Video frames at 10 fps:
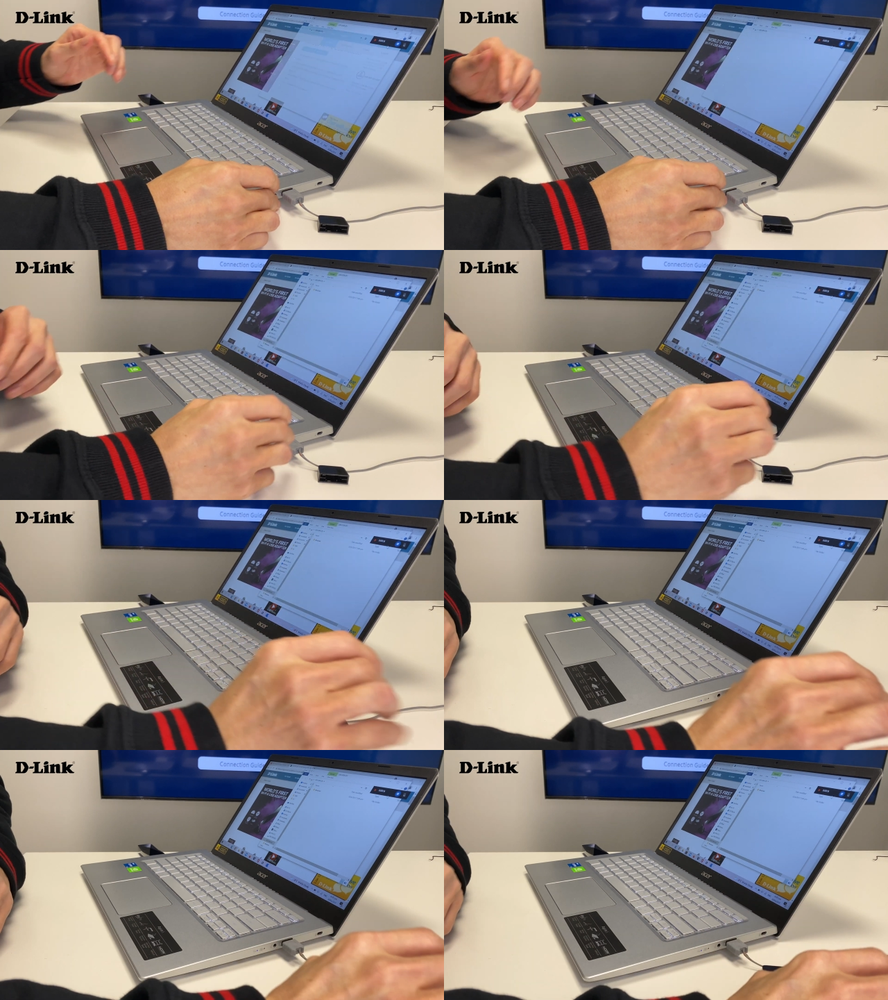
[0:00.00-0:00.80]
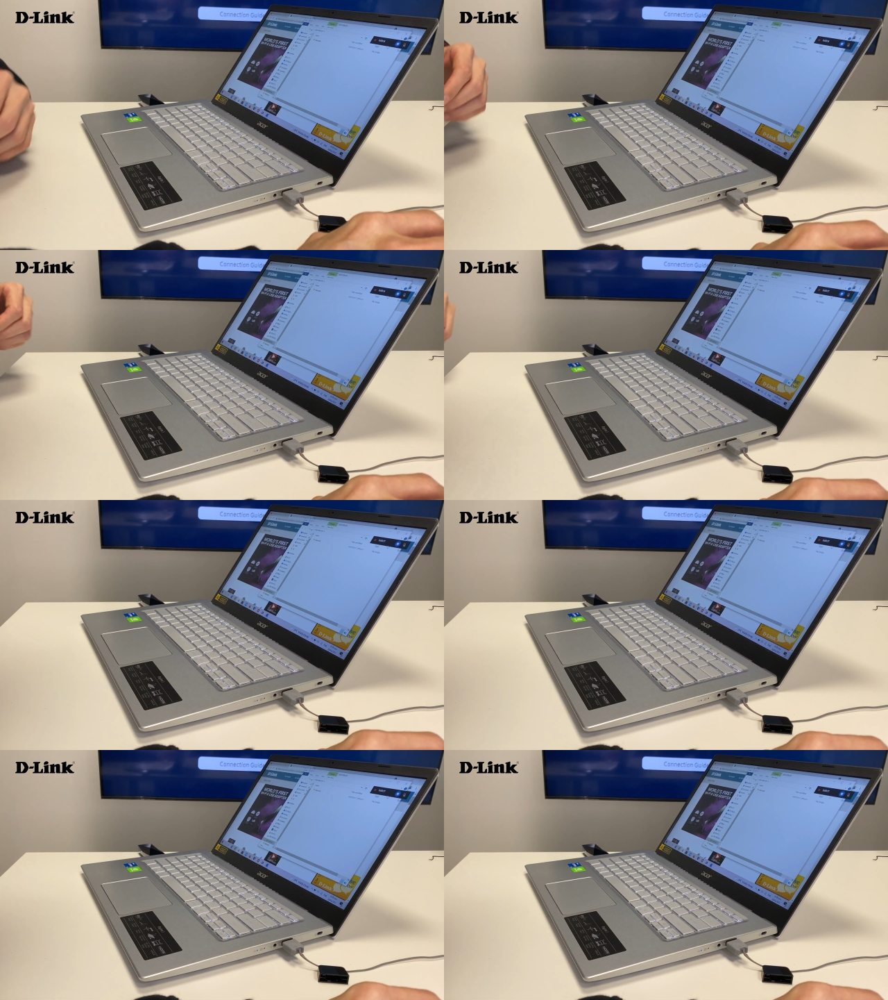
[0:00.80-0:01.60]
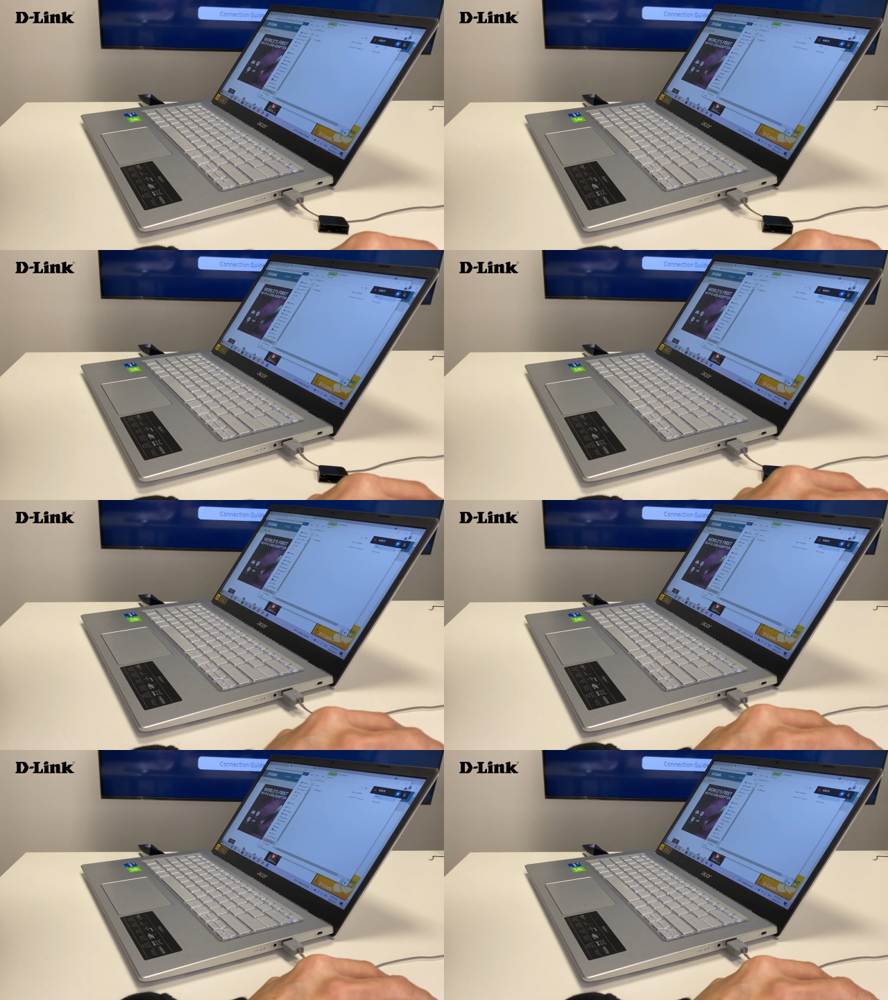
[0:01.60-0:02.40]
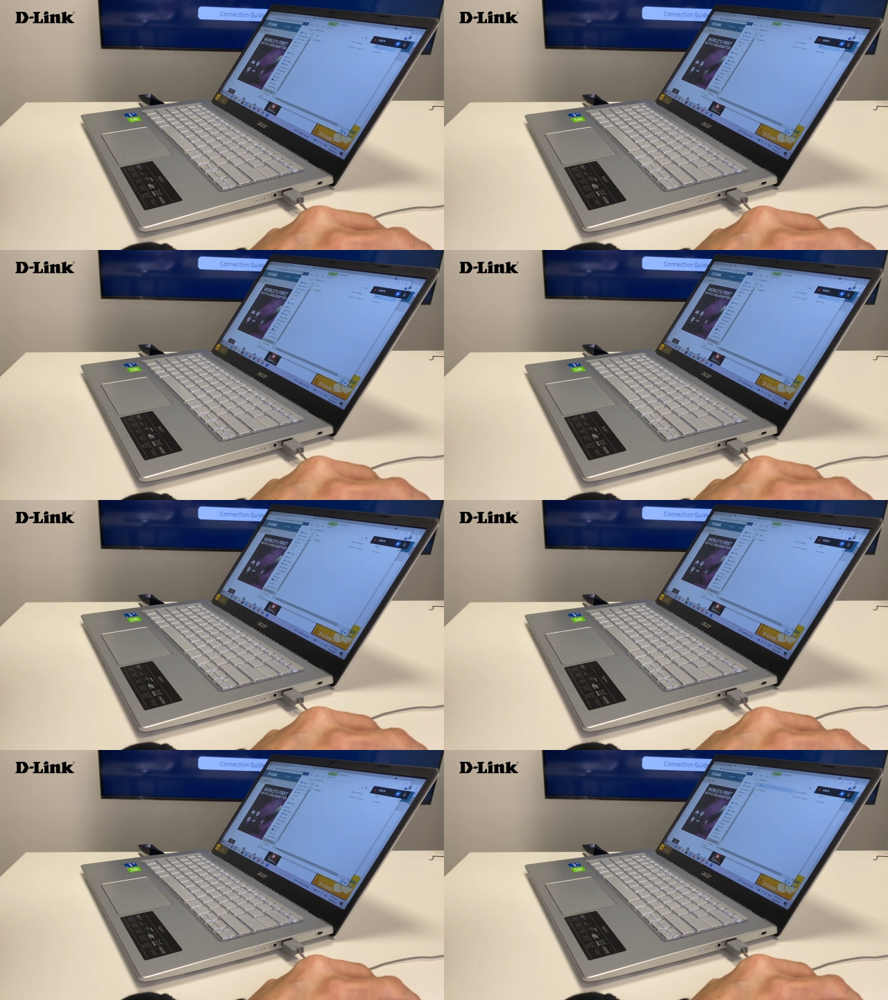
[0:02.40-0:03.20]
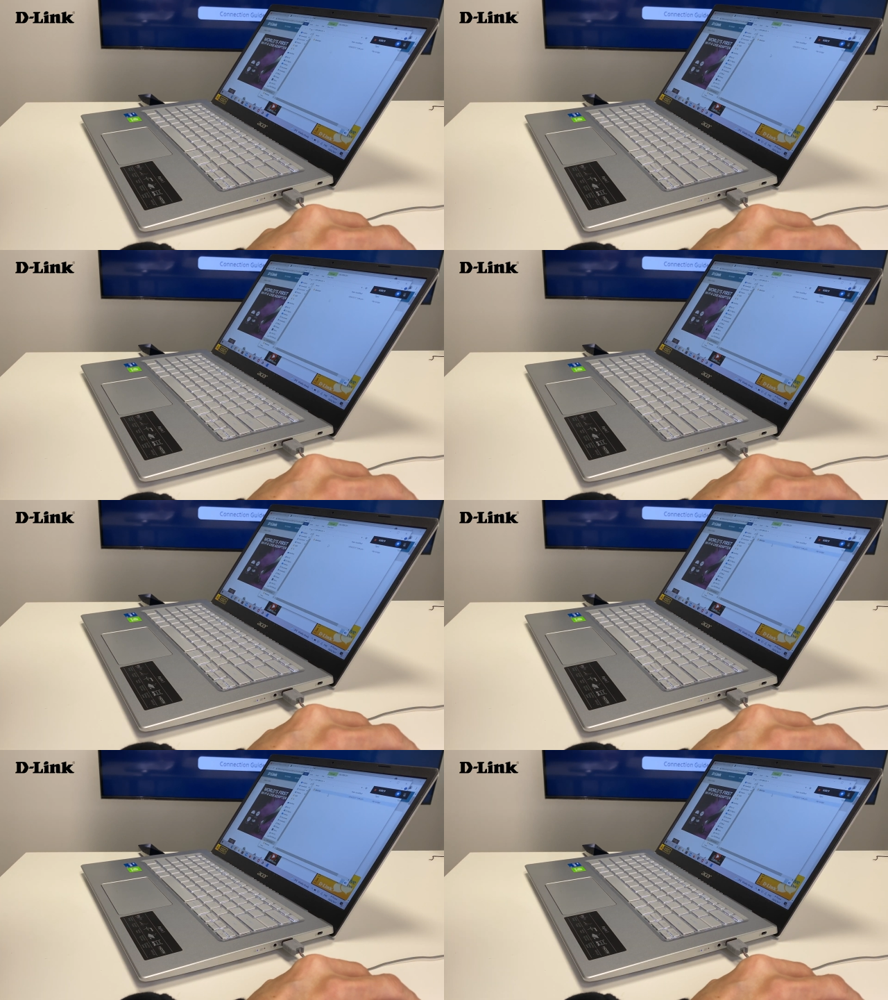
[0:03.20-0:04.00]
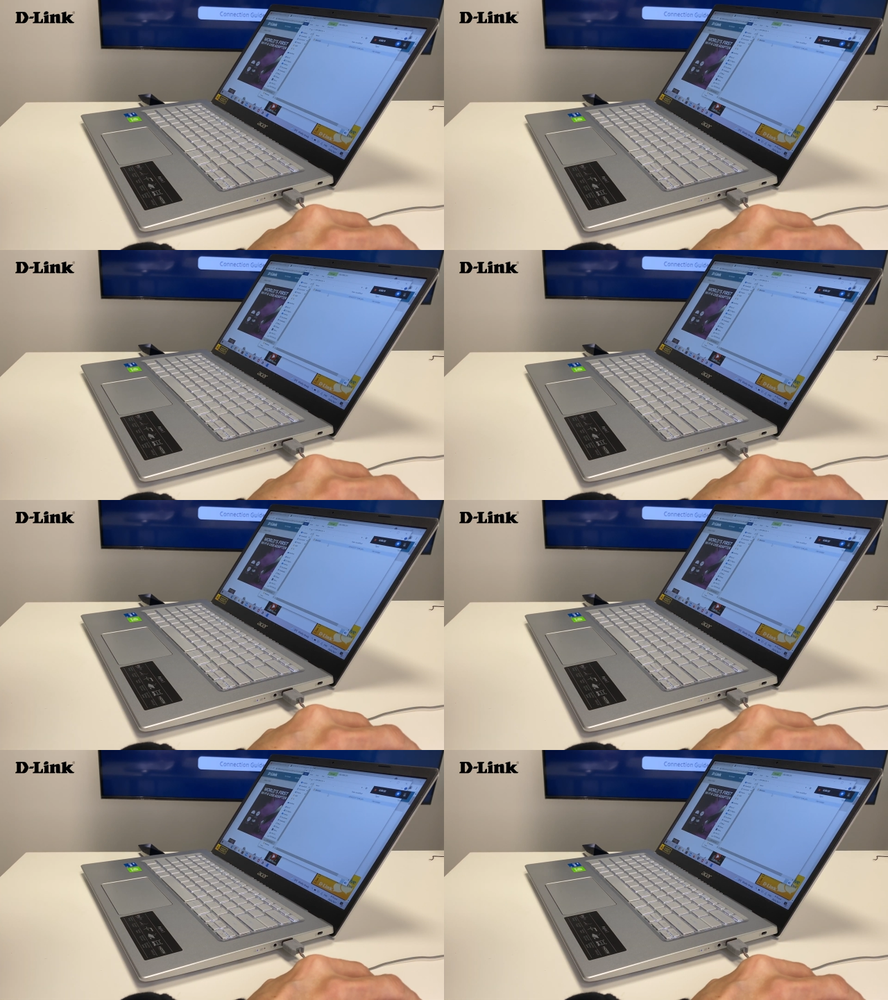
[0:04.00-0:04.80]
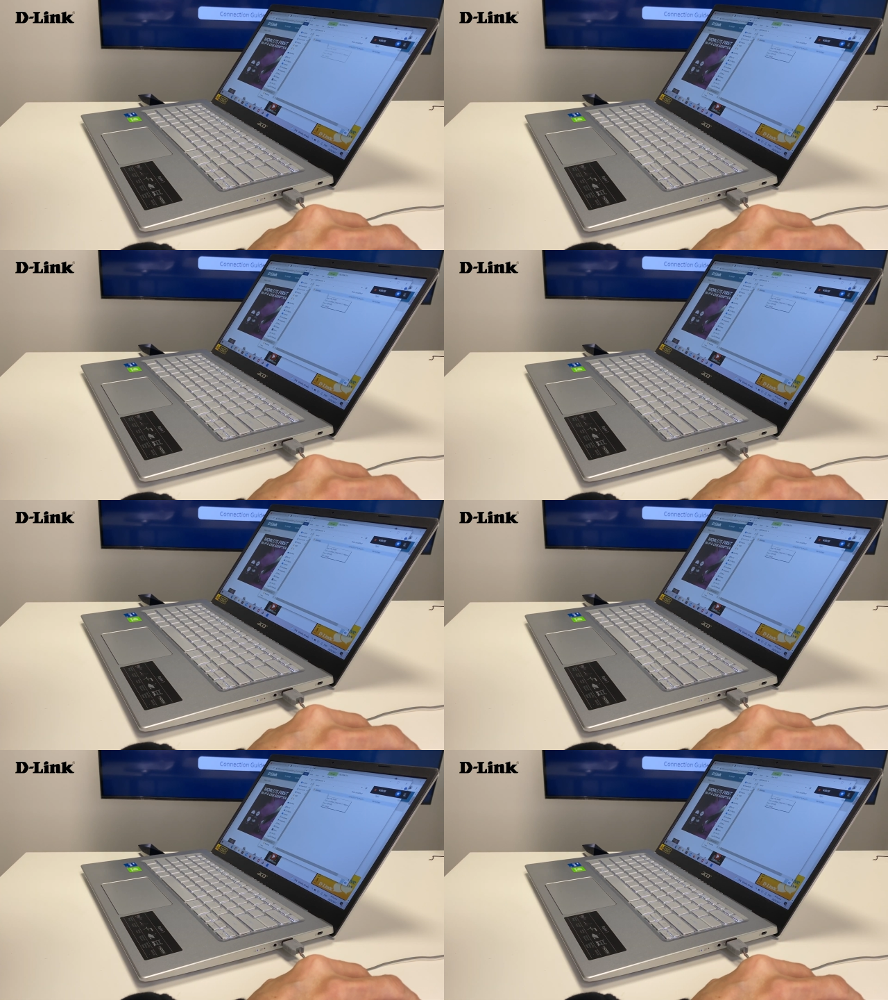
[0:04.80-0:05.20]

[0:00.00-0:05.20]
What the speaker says: Nobody's mouth can be seen.